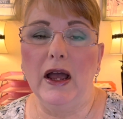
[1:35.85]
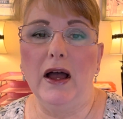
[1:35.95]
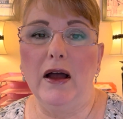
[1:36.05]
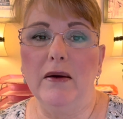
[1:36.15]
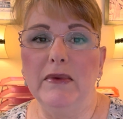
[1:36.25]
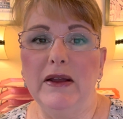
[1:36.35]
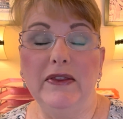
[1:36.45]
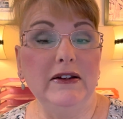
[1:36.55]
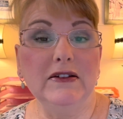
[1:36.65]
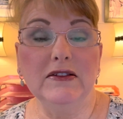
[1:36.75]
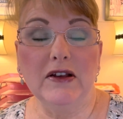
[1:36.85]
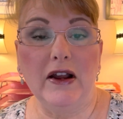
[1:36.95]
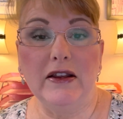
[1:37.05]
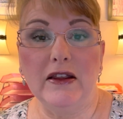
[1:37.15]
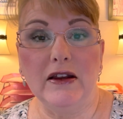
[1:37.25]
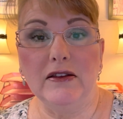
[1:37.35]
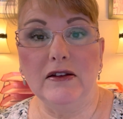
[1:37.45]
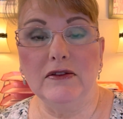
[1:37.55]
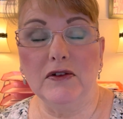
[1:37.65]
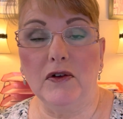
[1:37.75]
Um, and they decide then
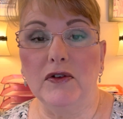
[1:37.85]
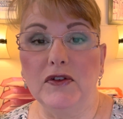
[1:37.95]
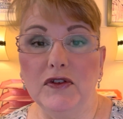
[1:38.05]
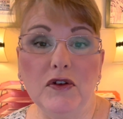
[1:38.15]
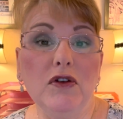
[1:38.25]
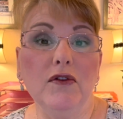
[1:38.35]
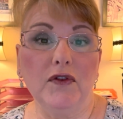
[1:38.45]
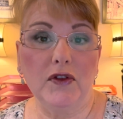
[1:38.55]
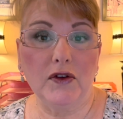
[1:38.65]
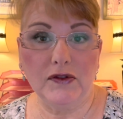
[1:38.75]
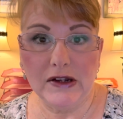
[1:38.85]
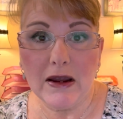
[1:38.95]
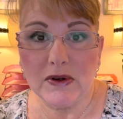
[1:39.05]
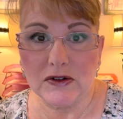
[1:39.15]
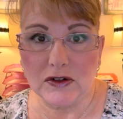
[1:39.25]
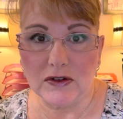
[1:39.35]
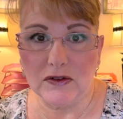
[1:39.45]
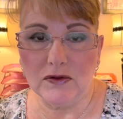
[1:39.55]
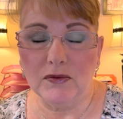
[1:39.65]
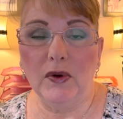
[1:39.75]
that they're going to sue you for those
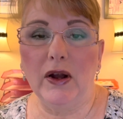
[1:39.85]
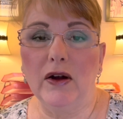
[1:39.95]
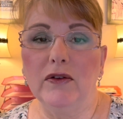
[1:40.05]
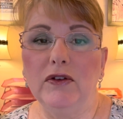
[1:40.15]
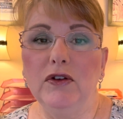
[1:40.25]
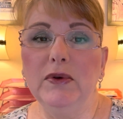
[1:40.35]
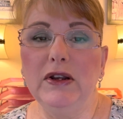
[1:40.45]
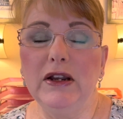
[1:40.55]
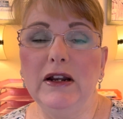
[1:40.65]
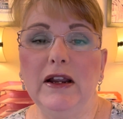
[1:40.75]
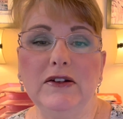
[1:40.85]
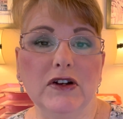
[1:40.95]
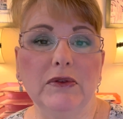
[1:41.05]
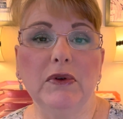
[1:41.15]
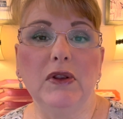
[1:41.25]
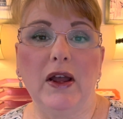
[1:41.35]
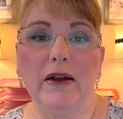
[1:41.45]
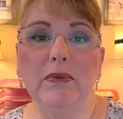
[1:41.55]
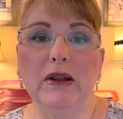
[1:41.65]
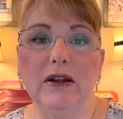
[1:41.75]
damages. Well, you would need a general
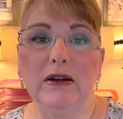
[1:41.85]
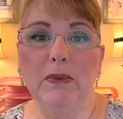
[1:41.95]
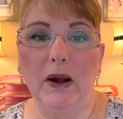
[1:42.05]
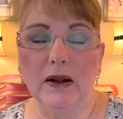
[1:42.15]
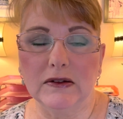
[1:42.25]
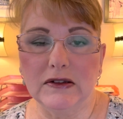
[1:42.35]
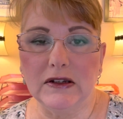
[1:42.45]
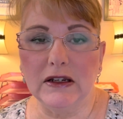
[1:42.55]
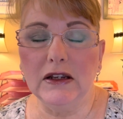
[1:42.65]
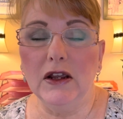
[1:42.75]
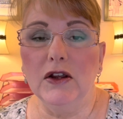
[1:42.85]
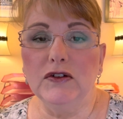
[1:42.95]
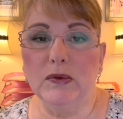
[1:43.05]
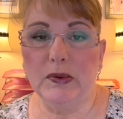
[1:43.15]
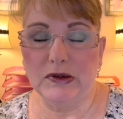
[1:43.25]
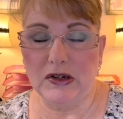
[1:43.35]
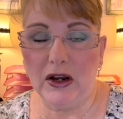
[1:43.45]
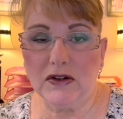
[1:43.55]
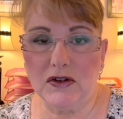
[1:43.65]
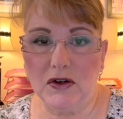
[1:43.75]
liability policy to
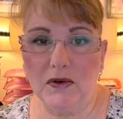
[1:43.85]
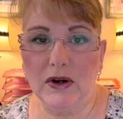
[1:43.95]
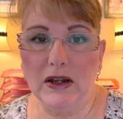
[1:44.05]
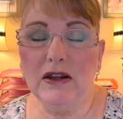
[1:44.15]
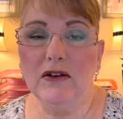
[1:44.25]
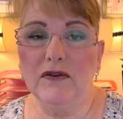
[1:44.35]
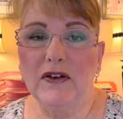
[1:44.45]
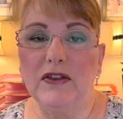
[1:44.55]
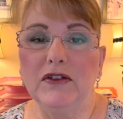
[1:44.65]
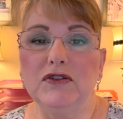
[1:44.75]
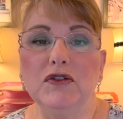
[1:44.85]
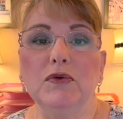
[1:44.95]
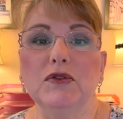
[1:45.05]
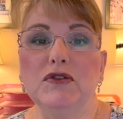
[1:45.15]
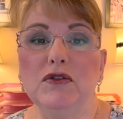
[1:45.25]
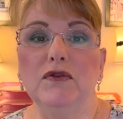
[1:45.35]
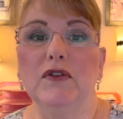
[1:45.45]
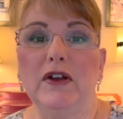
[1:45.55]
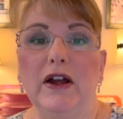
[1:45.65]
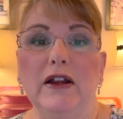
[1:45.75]
protect you in the event that you were sued
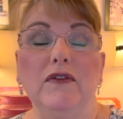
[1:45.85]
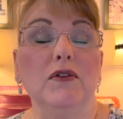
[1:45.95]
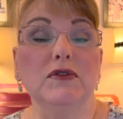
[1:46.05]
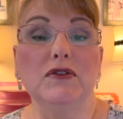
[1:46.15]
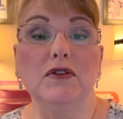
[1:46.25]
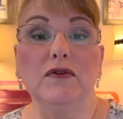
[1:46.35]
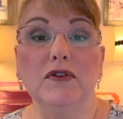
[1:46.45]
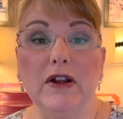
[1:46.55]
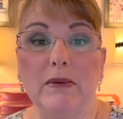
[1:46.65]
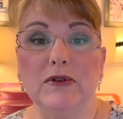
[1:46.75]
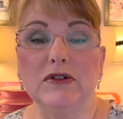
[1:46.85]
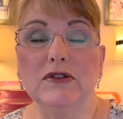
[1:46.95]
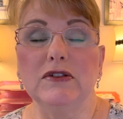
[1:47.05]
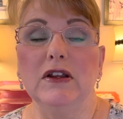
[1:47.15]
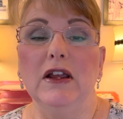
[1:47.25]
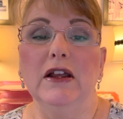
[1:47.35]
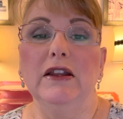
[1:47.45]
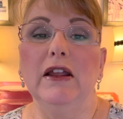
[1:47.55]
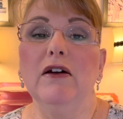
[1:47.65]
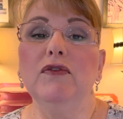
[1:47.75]
for that, if you were sued for damages.
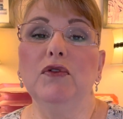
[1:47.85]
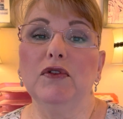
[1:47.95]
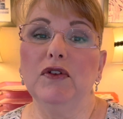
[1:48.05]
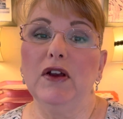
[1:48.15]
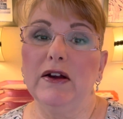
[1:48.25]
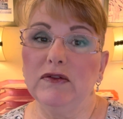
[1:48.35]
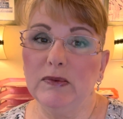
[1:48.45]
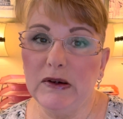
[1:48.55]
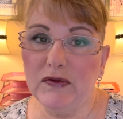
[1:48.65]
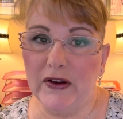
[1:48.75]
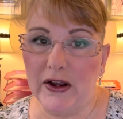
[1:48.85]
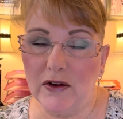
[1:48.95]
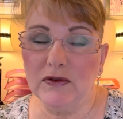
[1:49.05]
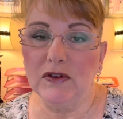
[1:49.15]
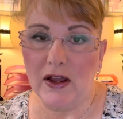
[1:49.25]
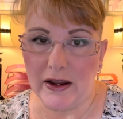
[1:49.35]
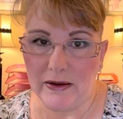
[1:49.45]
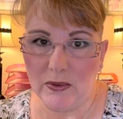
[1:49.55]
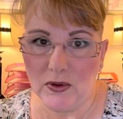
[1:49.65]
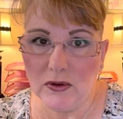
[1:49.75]
Now, of course, you have to be found
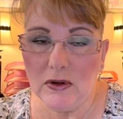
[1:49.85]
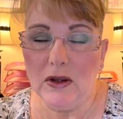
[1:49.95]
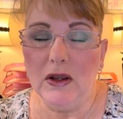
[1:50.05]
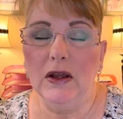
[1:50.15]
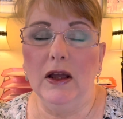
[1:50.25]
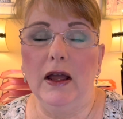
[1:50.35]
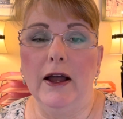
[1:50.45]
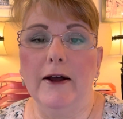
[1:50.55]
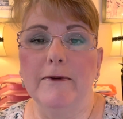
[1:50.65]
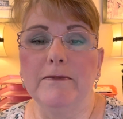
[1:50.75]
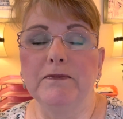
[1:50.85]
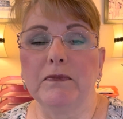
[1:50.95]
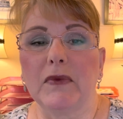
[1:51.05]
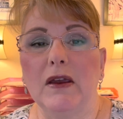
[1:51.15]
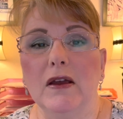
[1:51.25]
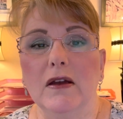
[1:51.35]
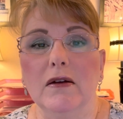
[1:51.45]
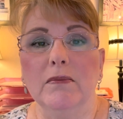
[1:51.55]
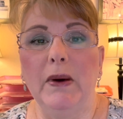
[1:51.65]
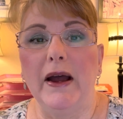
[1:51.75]
liable um,
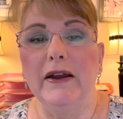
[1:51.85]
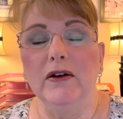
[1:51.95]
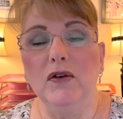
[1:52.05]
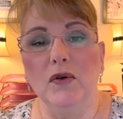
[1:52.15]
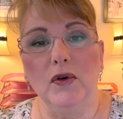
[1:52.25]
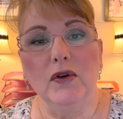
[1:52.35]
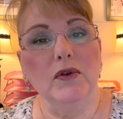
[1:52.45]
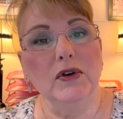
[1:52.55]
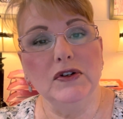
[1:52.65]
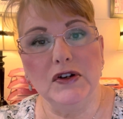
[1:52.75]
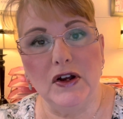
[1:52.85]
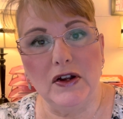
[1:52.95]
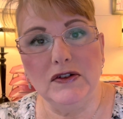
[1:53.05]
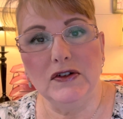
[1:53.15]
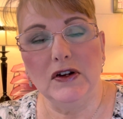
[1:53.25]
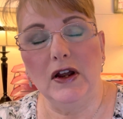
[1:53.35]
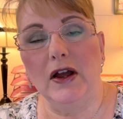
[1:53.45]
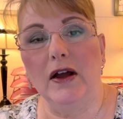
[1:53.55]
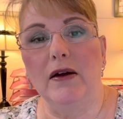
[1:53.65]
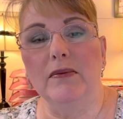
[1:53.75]
by a court or a judge.
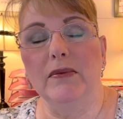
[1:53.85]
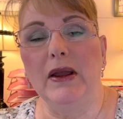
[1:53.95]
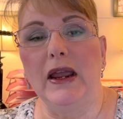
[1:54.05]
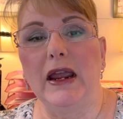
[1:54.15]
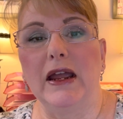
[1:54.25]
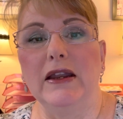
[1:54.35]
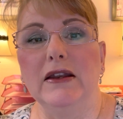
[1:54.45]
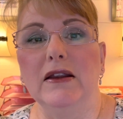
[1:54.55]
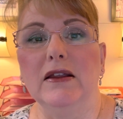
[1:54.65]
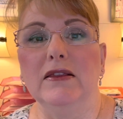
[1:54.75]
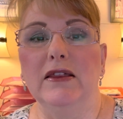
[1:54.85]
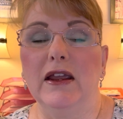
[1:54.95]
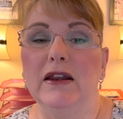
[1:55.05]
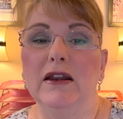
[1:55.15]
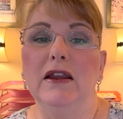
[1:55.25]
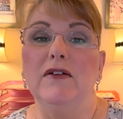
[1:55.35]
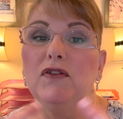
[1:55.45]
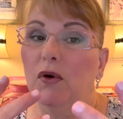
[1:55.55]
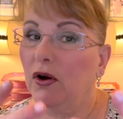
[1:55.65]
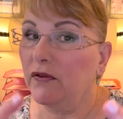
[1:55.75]
Um, and then if
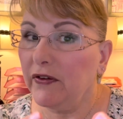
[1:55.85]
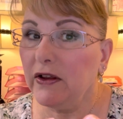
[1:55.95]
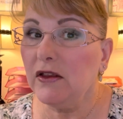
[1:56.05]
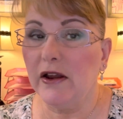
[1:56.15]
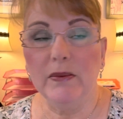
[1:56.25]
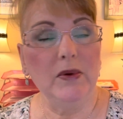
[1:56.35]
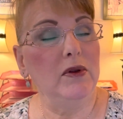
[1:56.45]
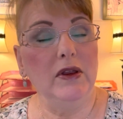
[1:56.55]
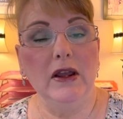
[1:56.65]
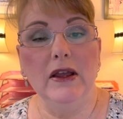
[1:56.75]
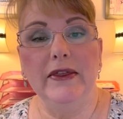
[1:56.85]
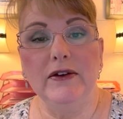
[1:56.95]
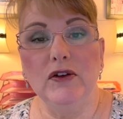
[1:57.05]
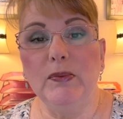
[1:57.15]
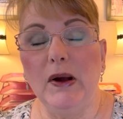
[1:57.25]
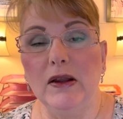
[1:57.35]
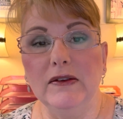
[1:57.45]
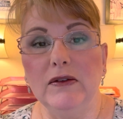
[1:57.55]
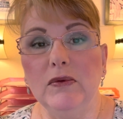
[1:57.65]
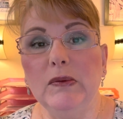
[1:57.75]
you are found liable, then your
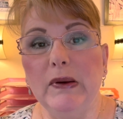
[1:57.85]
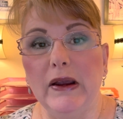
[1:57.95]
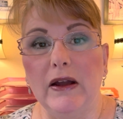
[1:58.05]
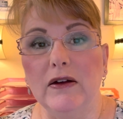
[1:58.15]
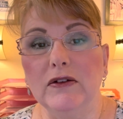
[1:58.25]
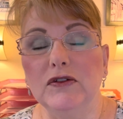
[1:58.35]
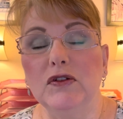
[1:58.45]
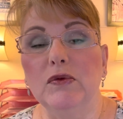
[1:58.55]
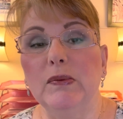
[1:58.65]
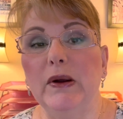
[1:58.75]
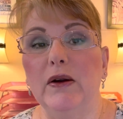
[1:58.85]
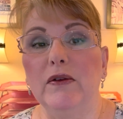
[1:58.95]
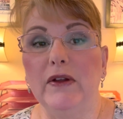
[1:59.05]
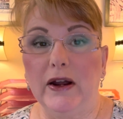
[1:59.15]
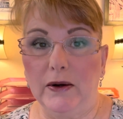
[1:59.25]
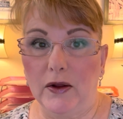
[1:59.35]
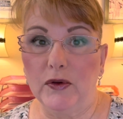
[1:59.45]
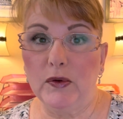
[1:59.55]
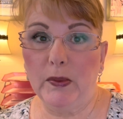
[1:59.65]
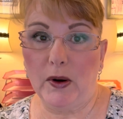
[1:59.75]
policy would pay out to repair that
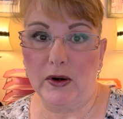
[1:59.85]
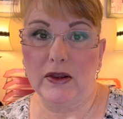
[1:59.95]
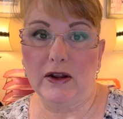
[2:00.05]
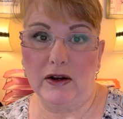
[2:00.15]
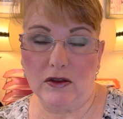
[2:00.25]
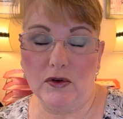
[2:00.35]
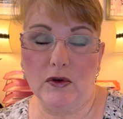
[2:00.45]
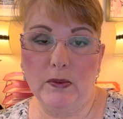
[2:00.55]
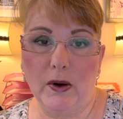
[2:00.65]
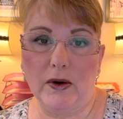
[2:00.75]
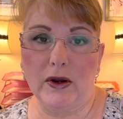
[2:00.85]
other party, that third party.